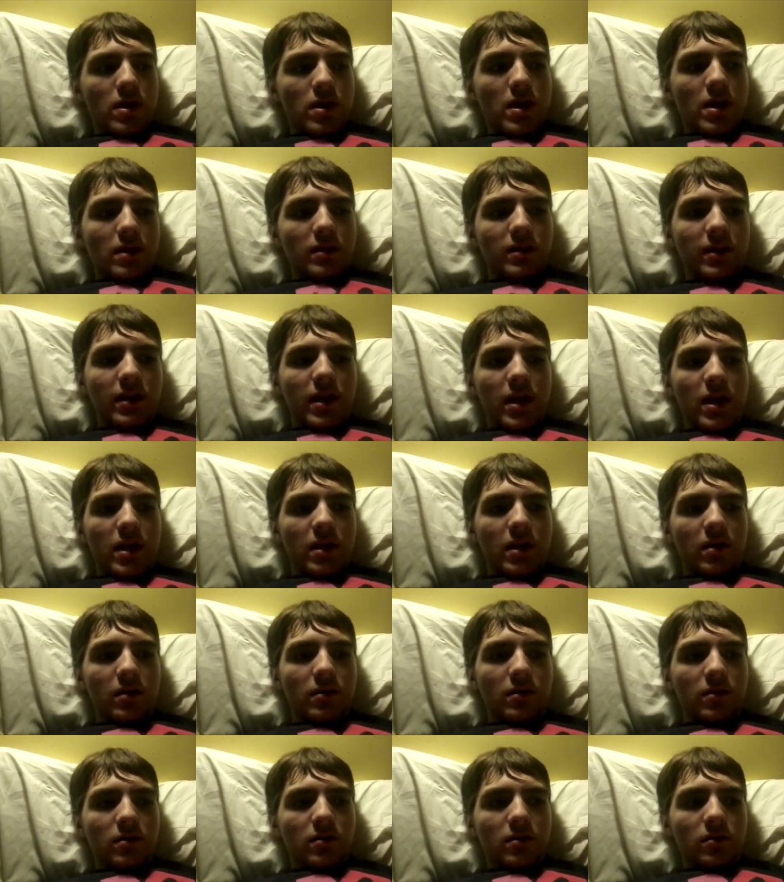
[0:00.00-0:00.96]
At the
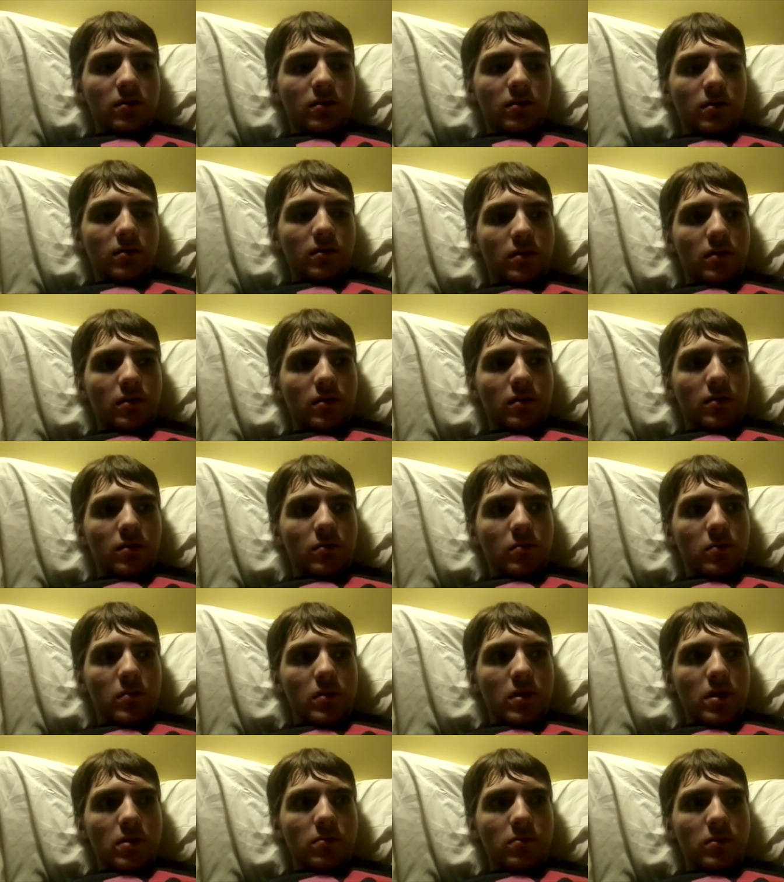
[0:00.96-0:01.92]
end, the
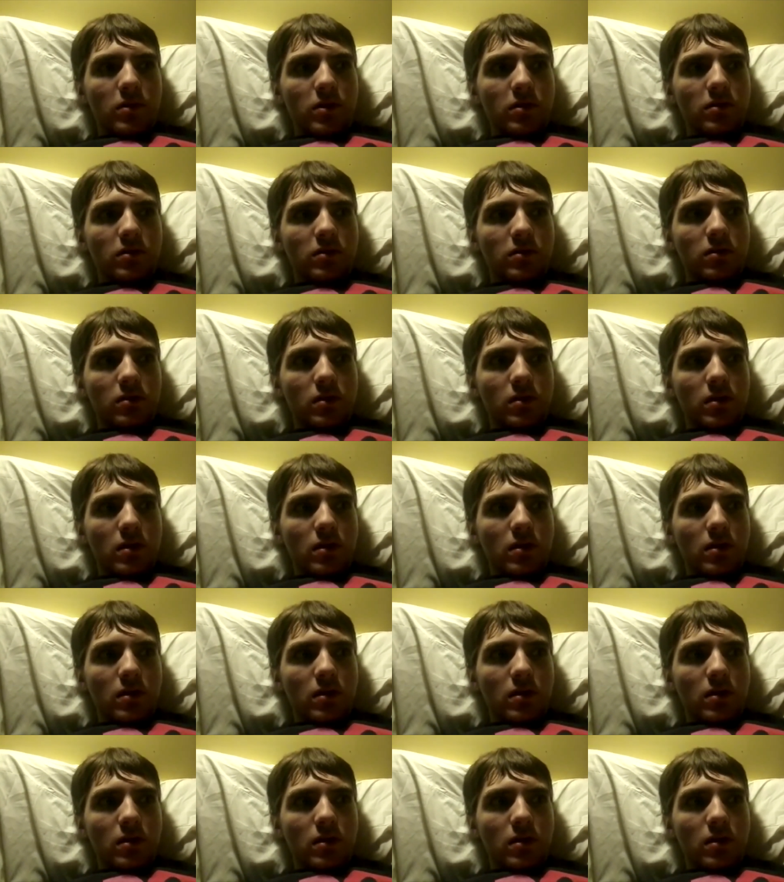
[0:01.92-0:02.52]
mom just